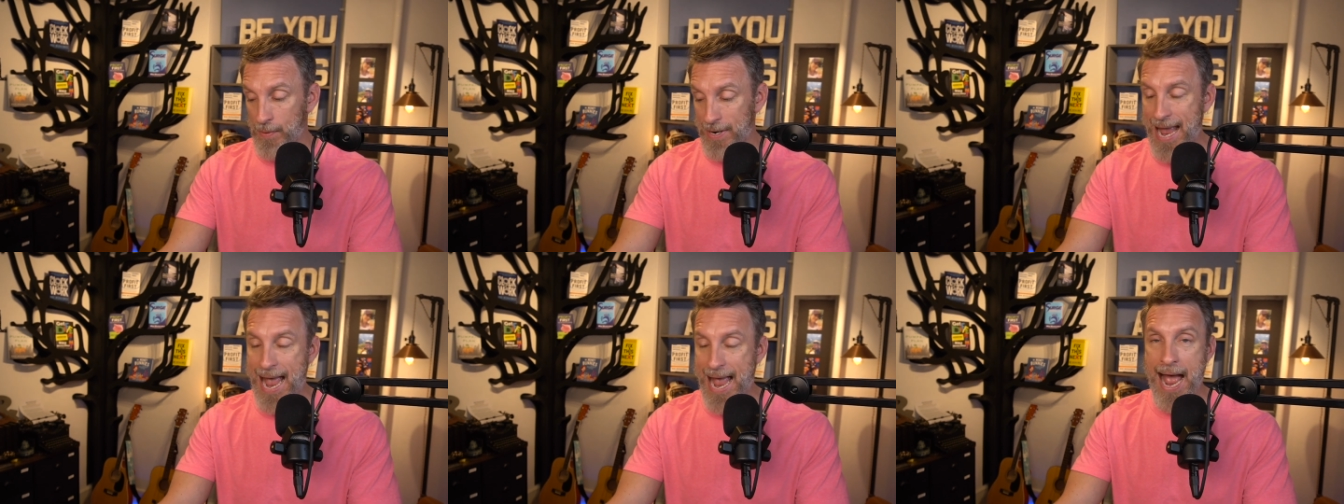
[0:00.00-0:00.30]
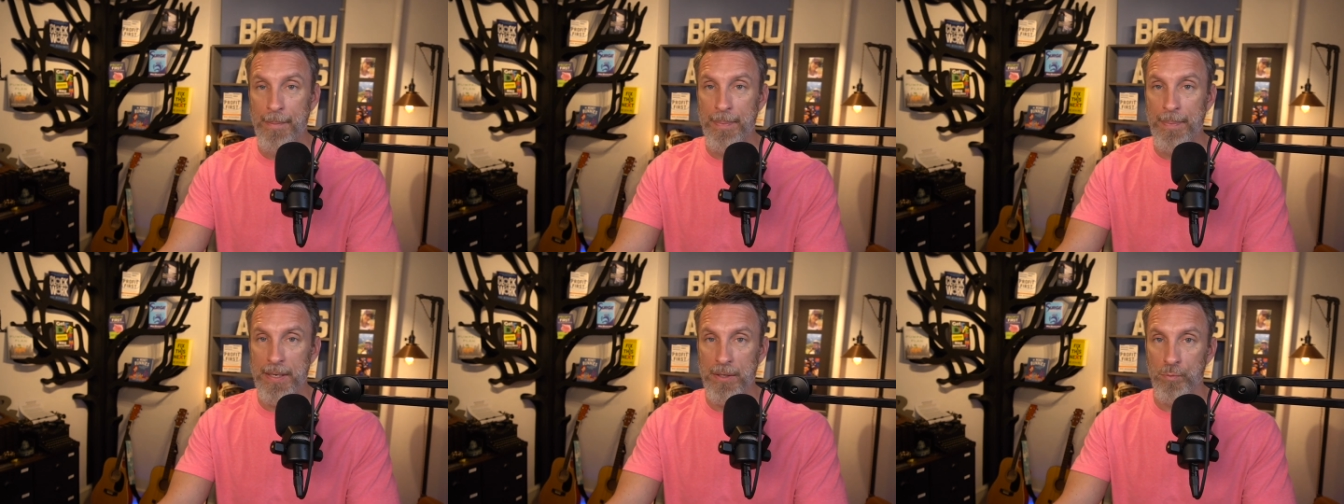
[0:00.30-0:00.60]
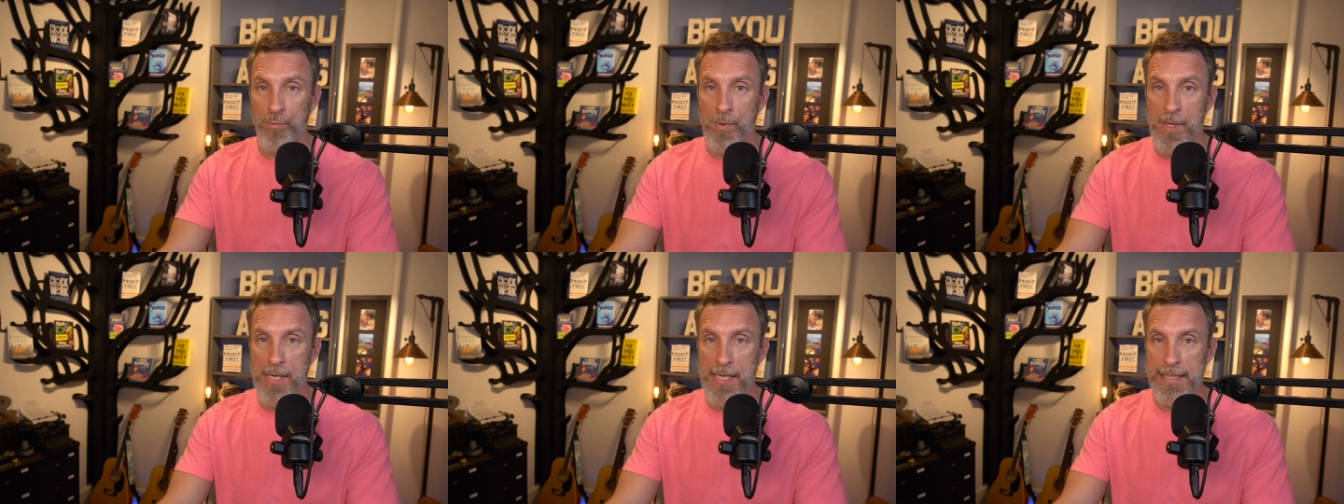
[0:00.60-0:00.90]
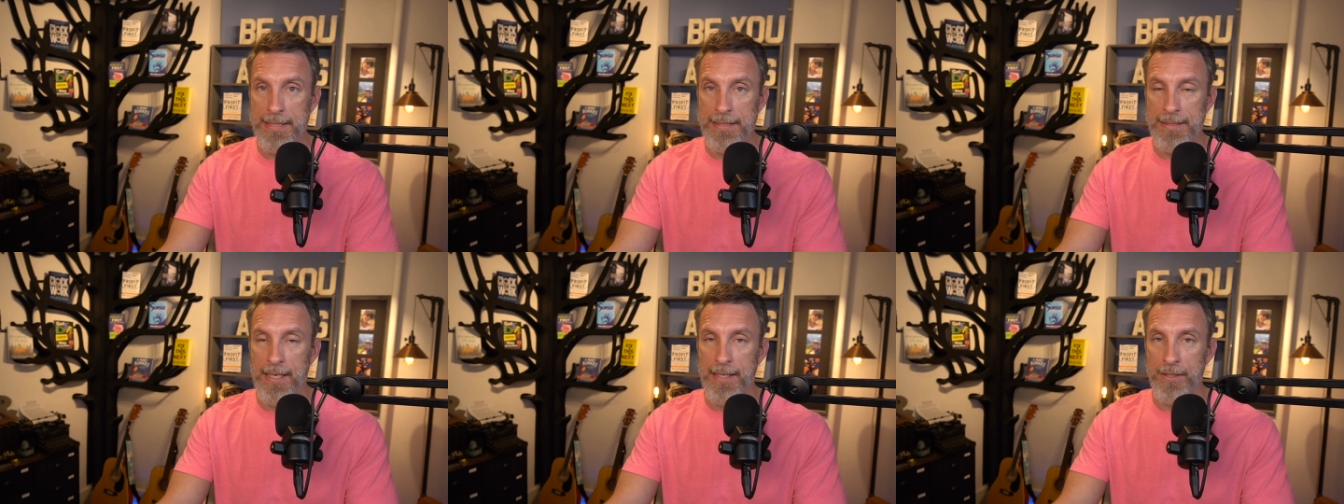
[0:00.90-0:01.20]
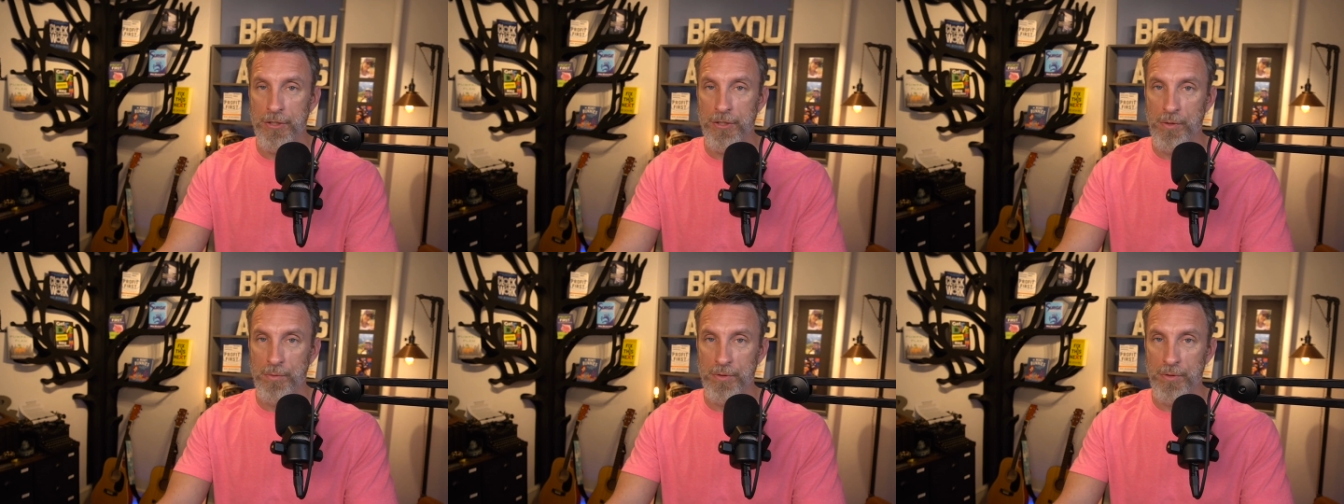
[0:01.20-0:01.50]
happened was
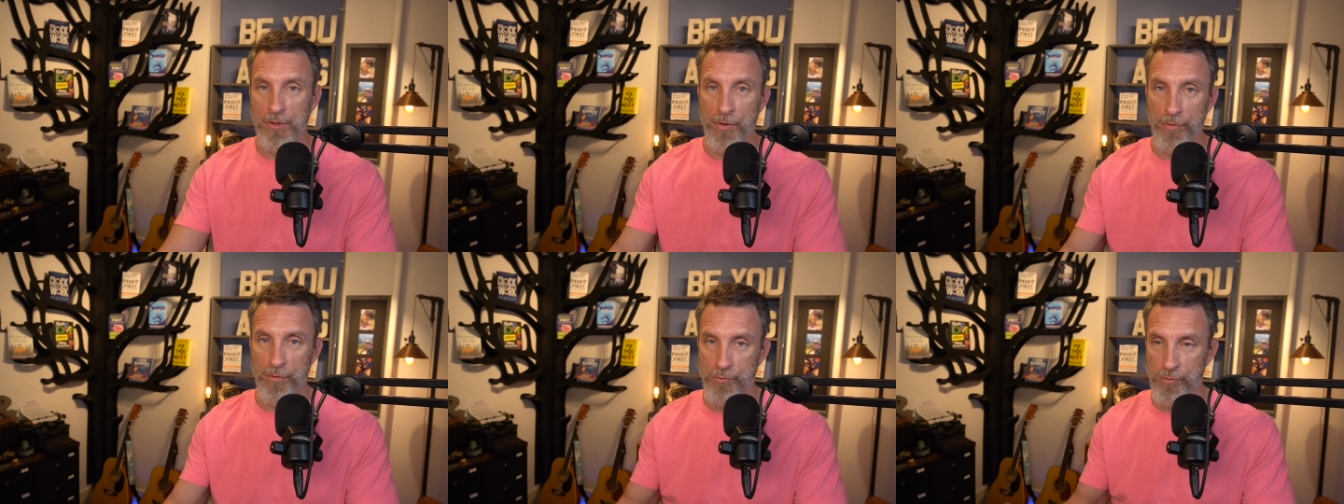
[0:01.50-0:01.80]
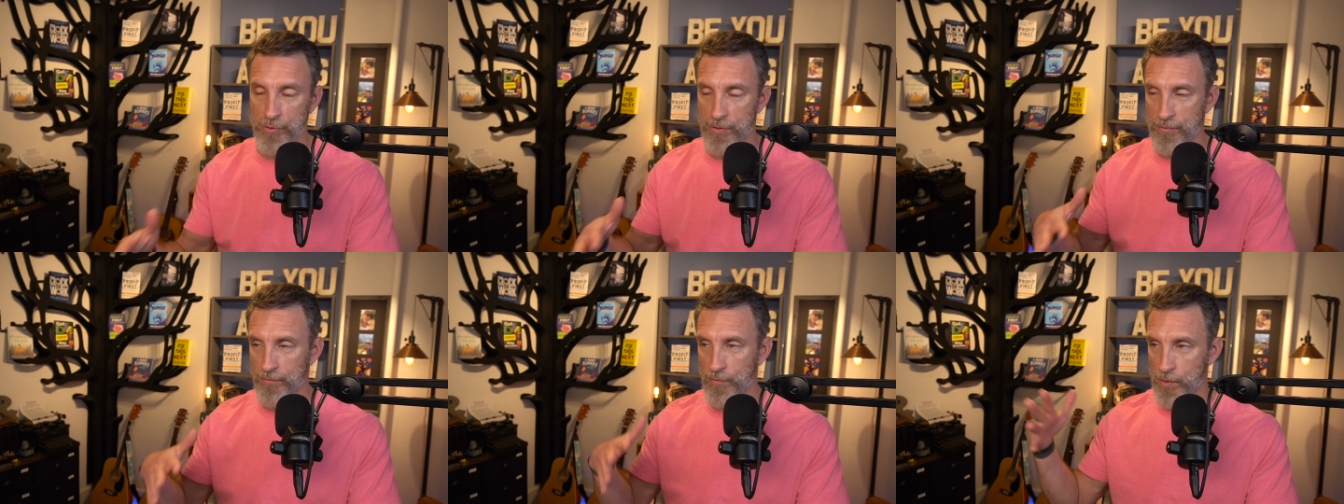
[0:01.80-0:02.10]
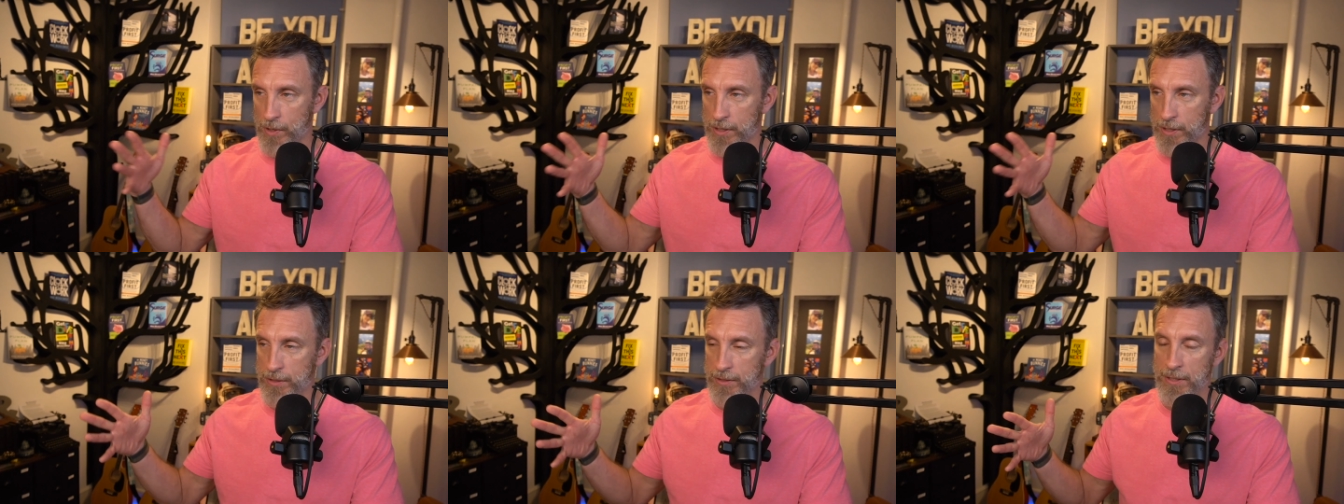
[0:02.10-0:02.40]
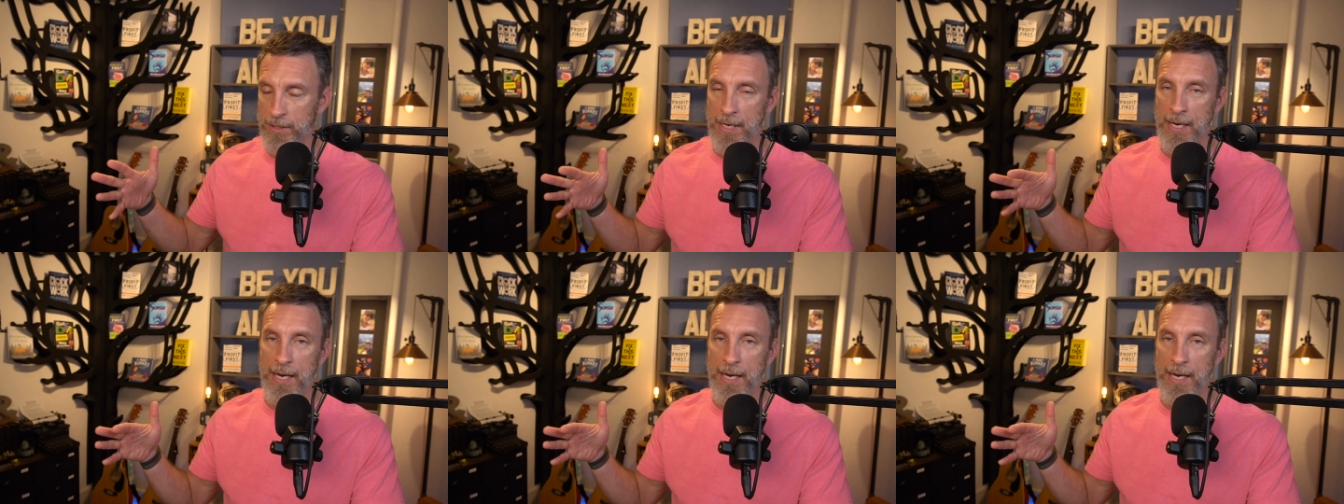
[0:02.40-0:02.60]
she was going through a divorce,